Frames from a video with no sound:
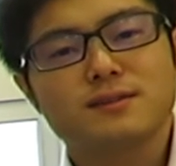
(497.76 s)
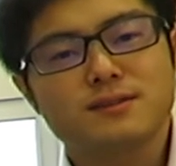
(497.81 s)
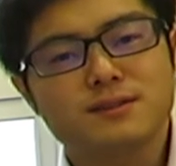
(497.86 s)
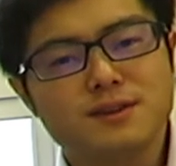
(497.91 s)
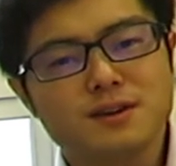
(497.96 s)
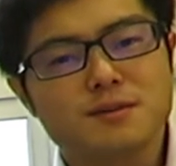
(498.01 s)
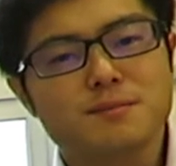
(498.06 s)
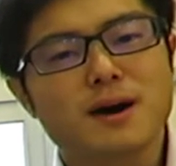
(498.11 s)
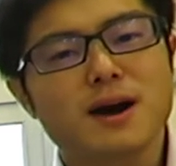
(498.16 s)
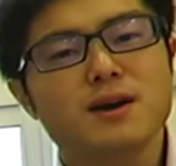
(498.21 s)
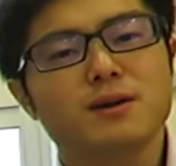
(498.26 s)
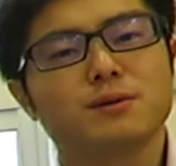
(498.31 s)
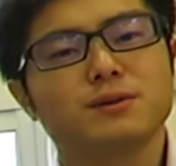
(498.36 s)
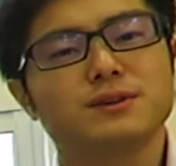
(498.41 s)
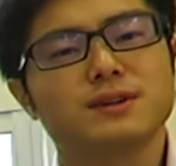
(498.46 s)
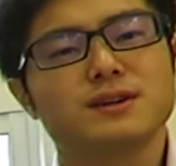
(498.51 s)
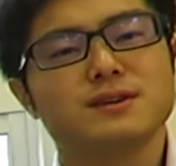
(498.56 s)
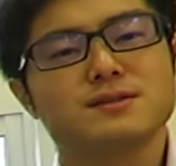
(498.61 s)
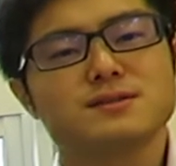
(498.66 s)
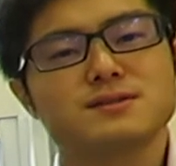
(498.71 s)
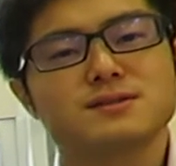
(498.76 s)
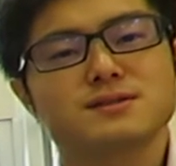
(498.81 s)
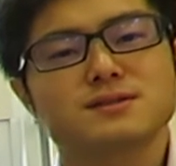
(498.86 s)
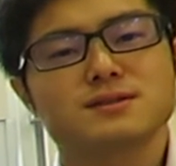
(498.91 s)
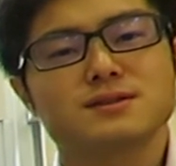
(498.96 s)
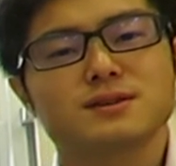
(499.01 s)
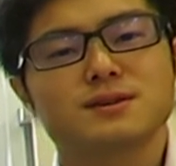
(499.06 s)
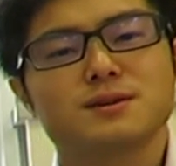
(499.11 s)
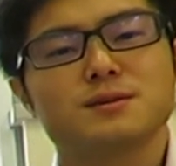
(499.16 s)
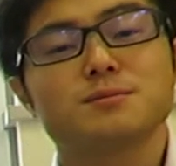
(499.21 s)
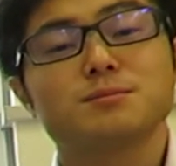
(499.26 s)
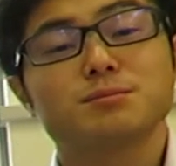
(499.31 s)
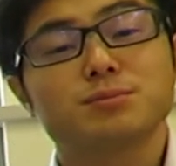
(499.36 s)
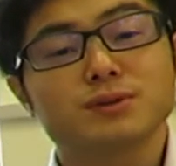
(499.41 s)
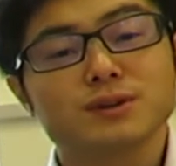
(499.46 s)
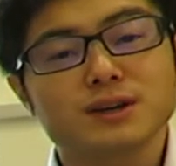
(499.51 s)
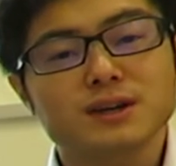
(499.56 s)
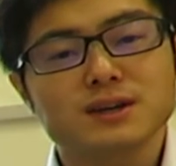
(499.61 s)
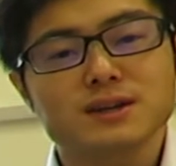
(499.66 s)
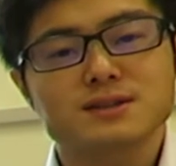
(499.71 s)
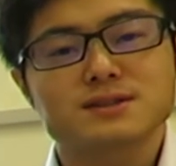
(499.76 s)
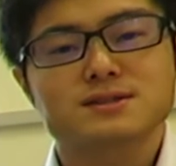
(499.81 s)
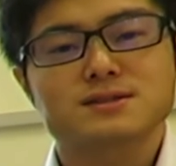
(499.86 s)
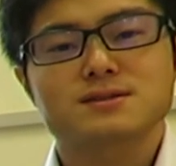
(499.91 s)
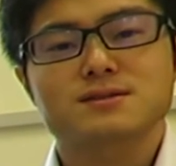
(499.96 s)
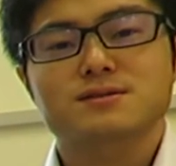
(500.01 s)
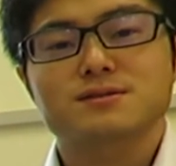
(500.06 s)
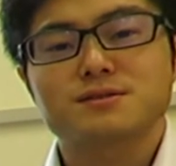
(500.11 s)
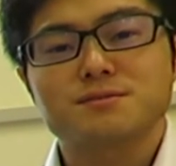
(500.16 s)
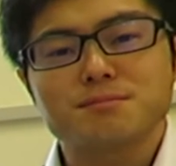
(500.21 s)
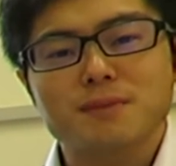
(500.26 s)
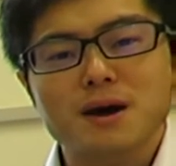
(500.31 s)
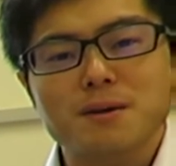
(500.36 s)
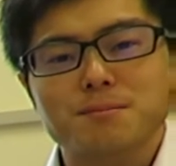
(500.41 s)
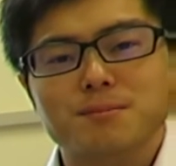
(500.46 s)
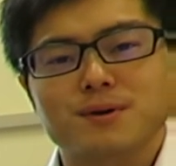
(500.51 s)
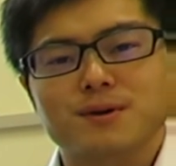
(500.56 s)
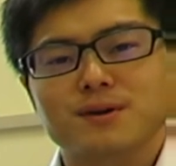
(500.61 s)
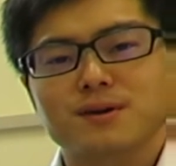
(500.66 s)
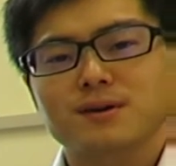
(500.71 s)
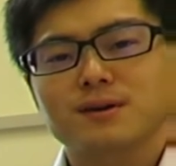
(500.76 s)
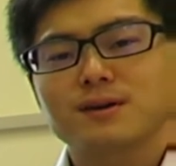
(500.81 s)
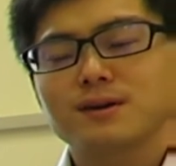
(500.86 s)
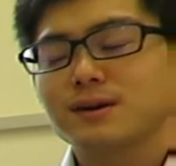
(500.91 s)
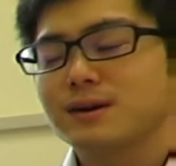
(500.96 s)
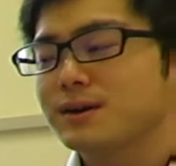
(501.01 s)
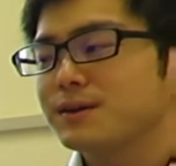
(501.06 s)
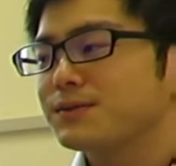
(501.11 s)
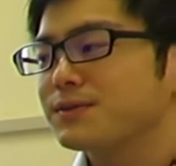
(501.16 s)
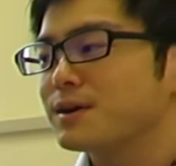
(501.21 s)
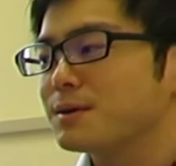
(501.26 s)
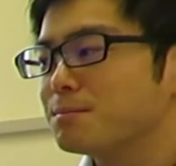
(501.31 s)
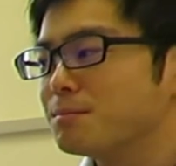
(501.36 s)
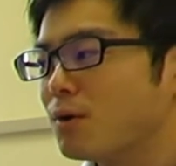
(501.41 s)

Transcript: Dear my audience, please remember the